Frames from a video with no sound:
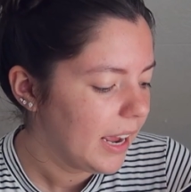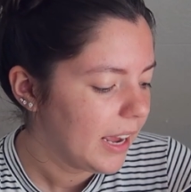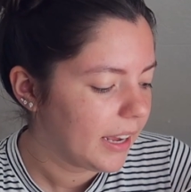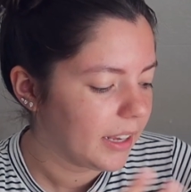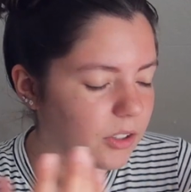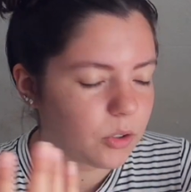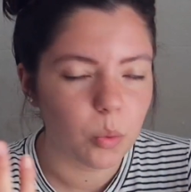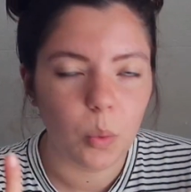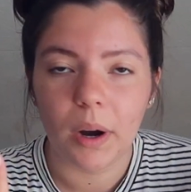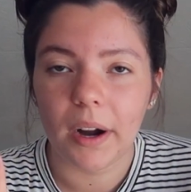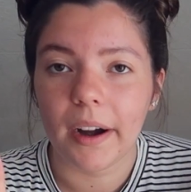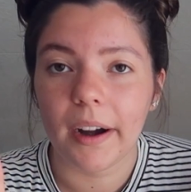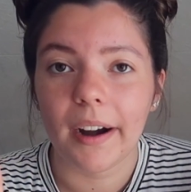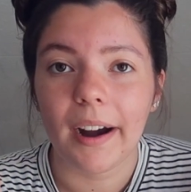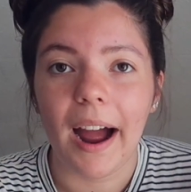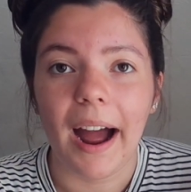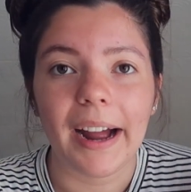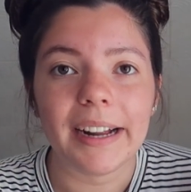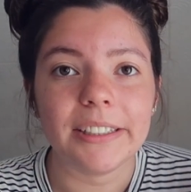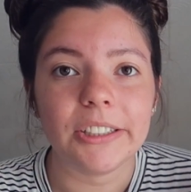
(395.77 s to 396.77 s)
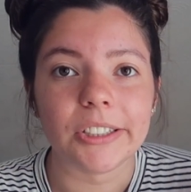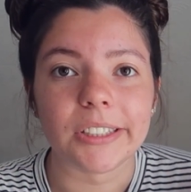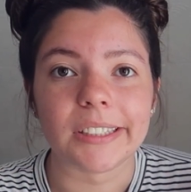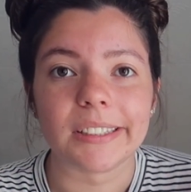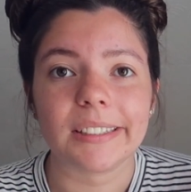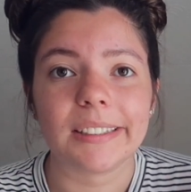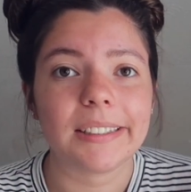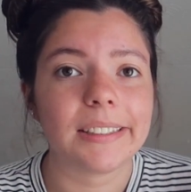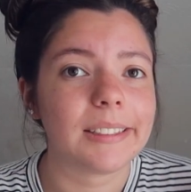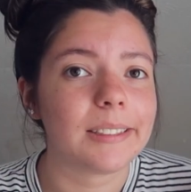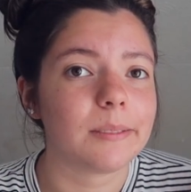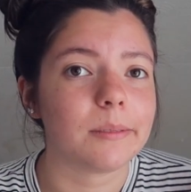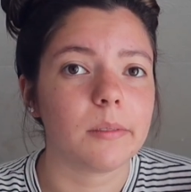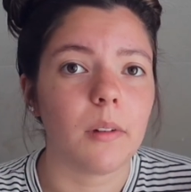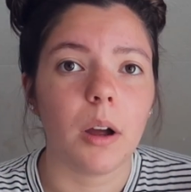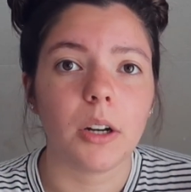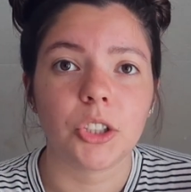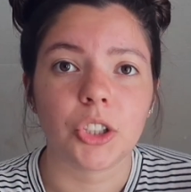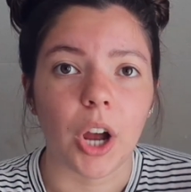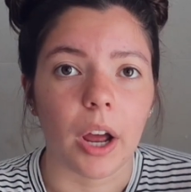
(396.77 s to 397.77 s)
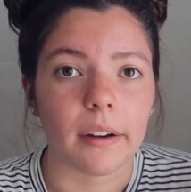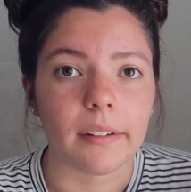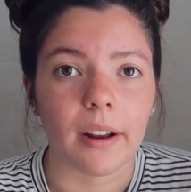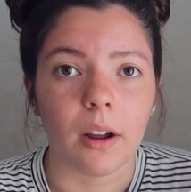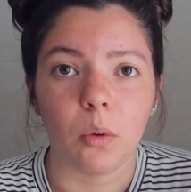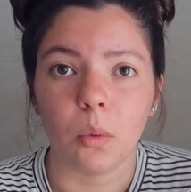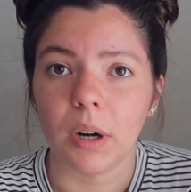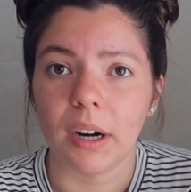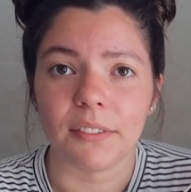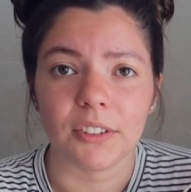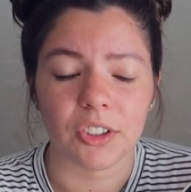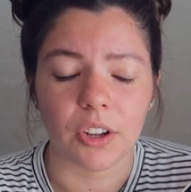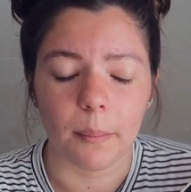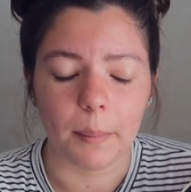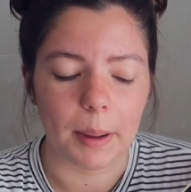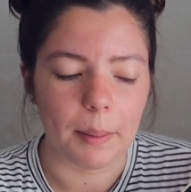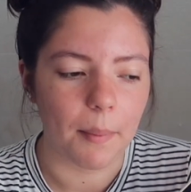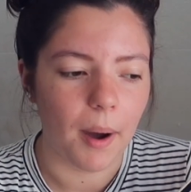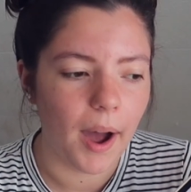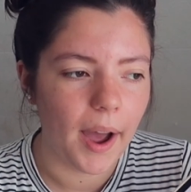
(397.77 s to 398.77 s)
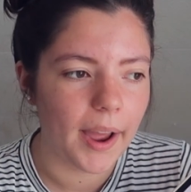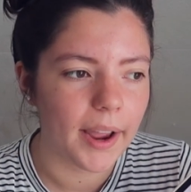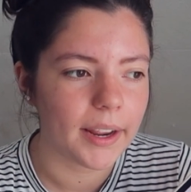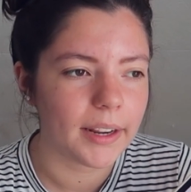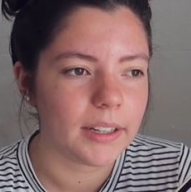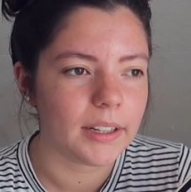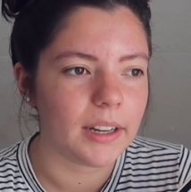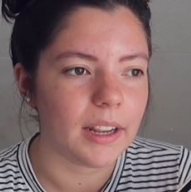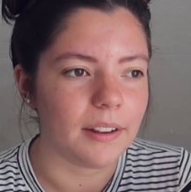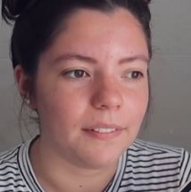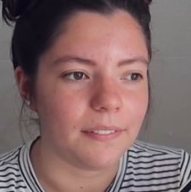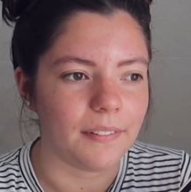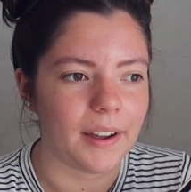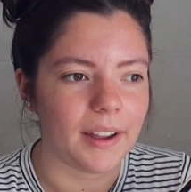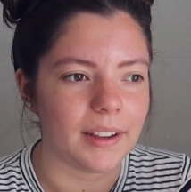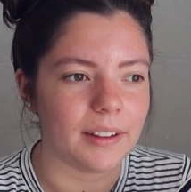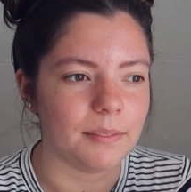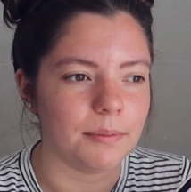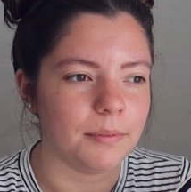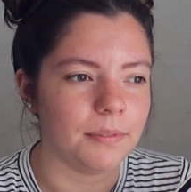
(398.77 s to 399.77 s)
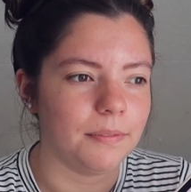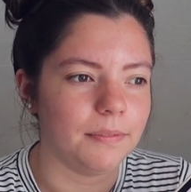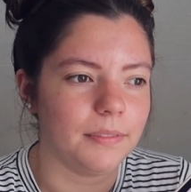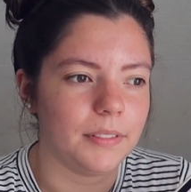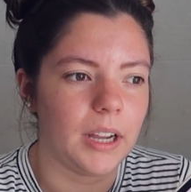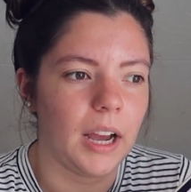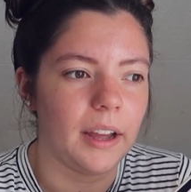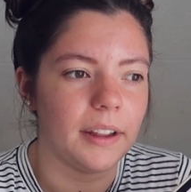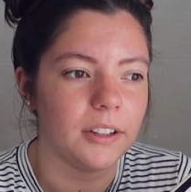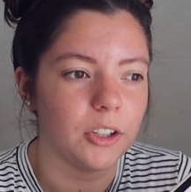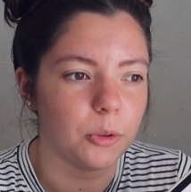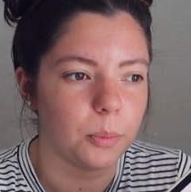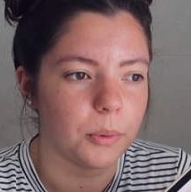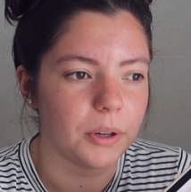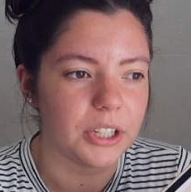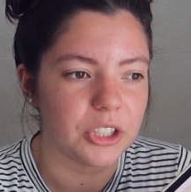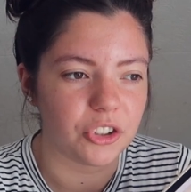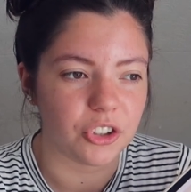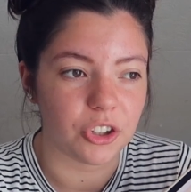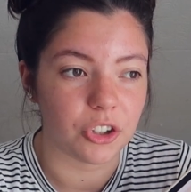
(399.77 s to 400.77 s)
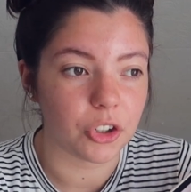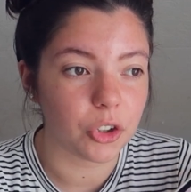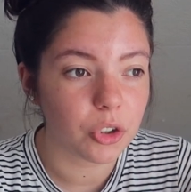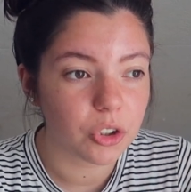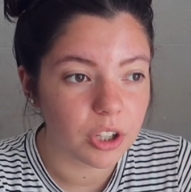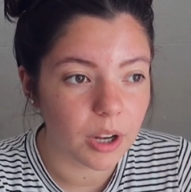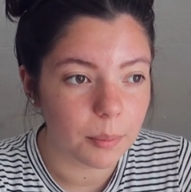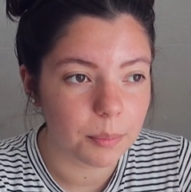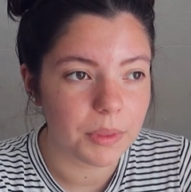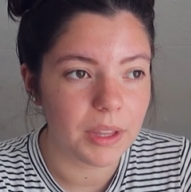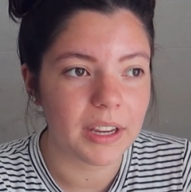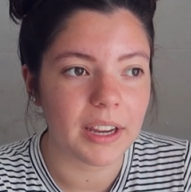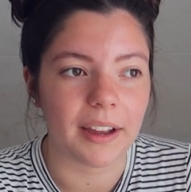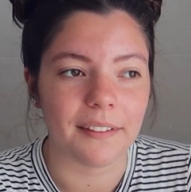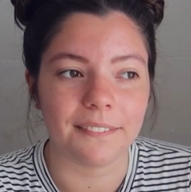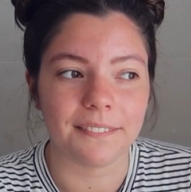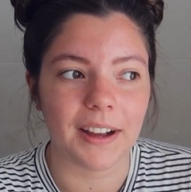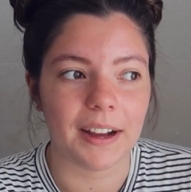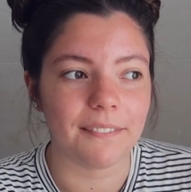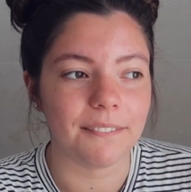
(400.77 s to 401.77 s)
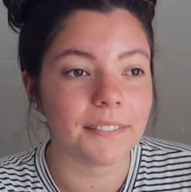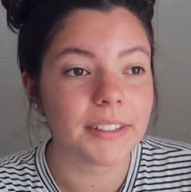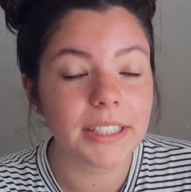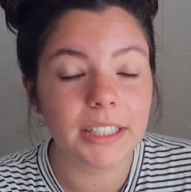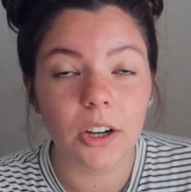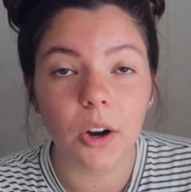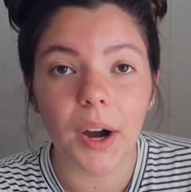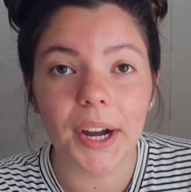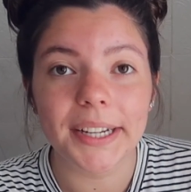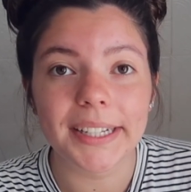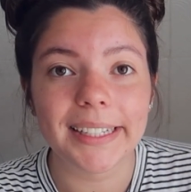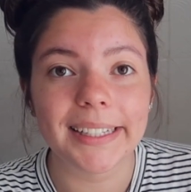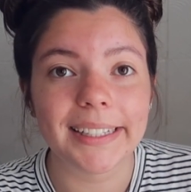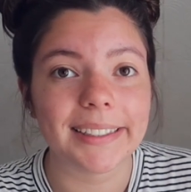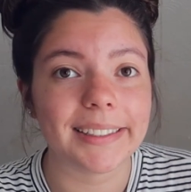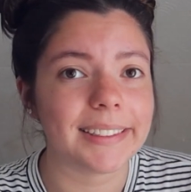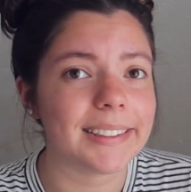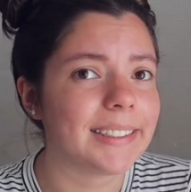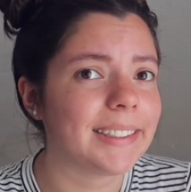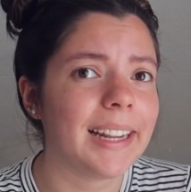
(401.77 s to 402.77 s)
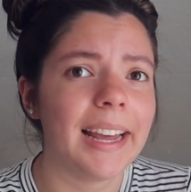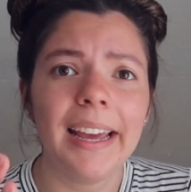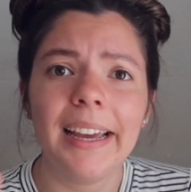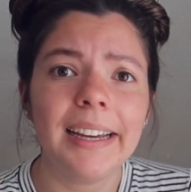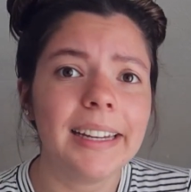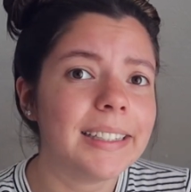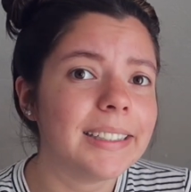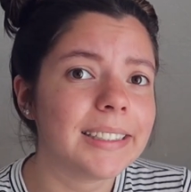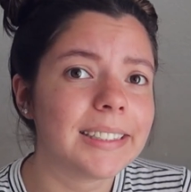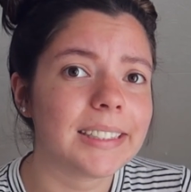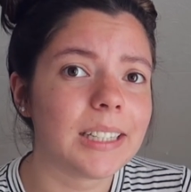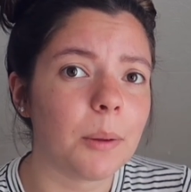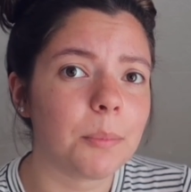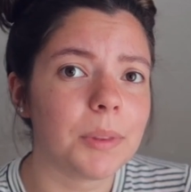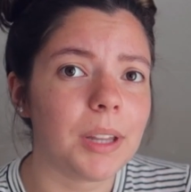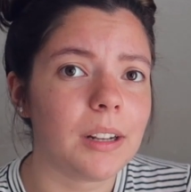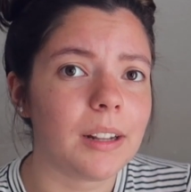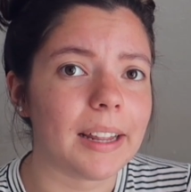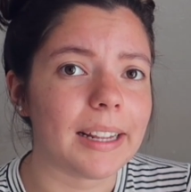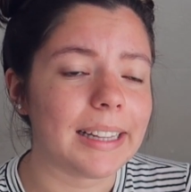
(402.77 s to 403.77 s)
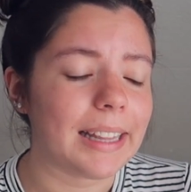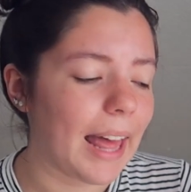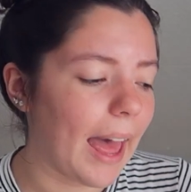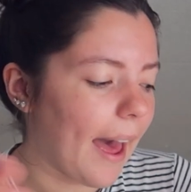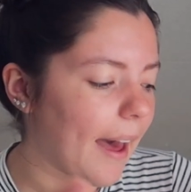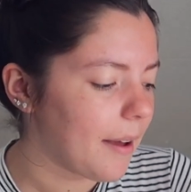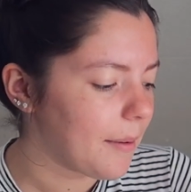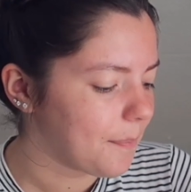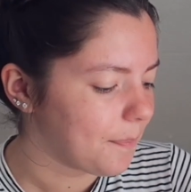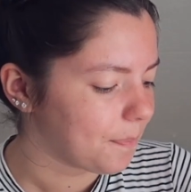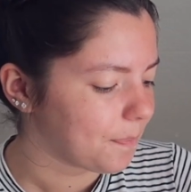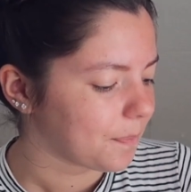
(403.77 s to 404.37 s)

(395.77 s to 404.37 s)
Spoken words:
It's where I just jot down whatever's on my mind. If I've got inspiration to do something, I've got video ideas, something like that.